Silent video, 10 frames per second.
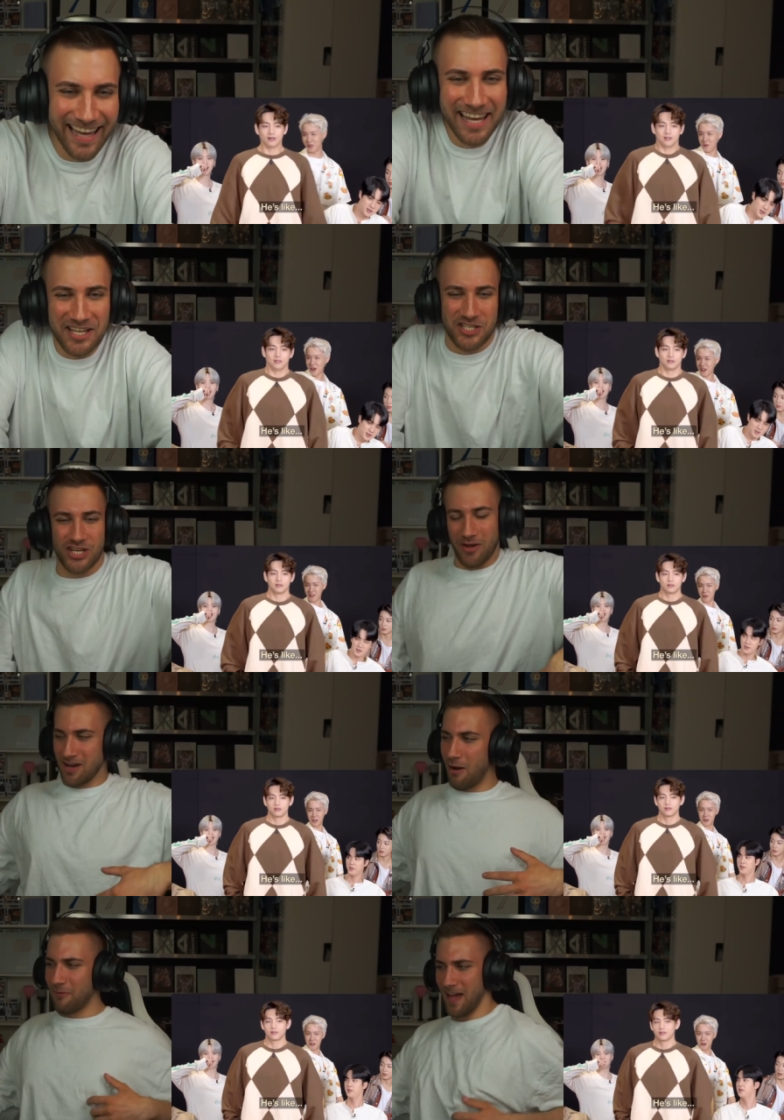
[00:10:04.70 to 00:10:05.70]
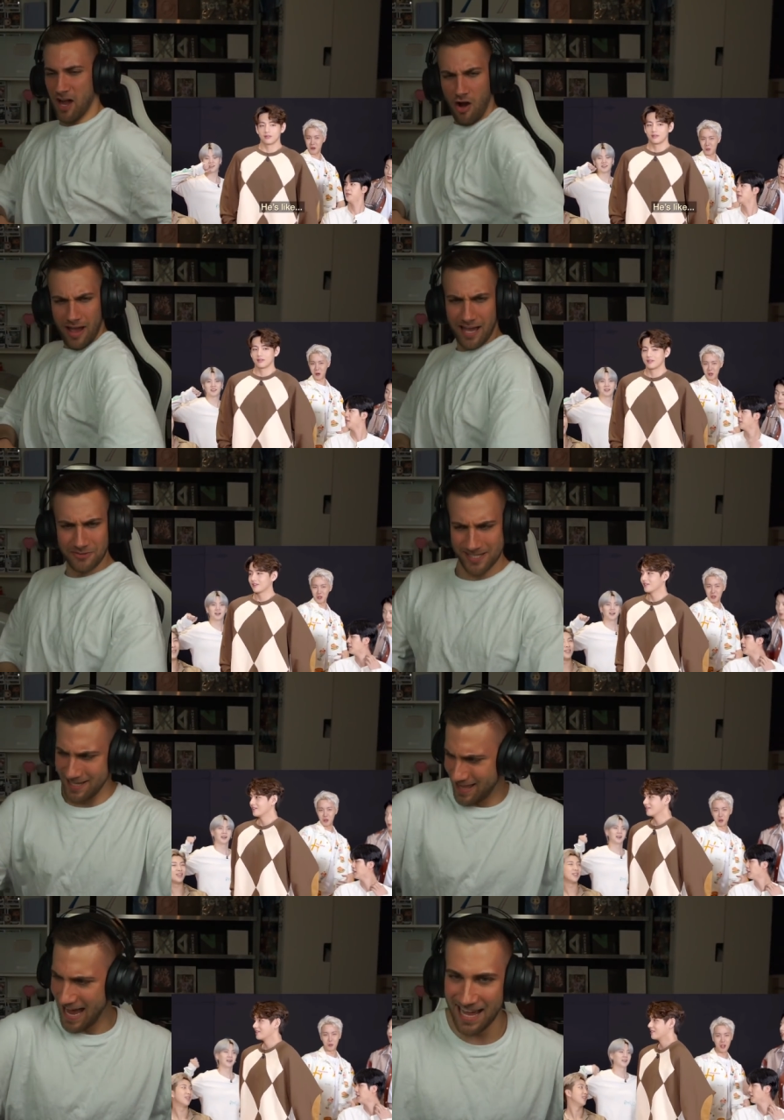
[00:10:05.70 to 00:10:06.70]
He's showing off like, oh yeah, you see
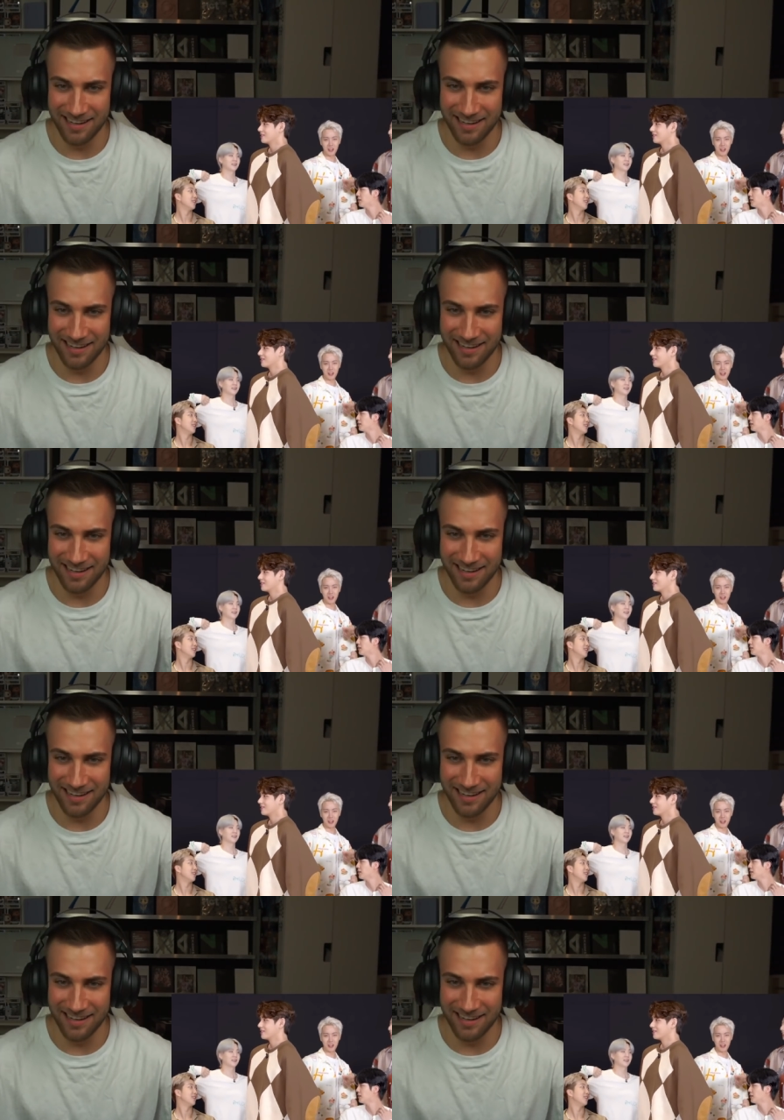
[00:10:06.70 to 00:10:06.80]
that?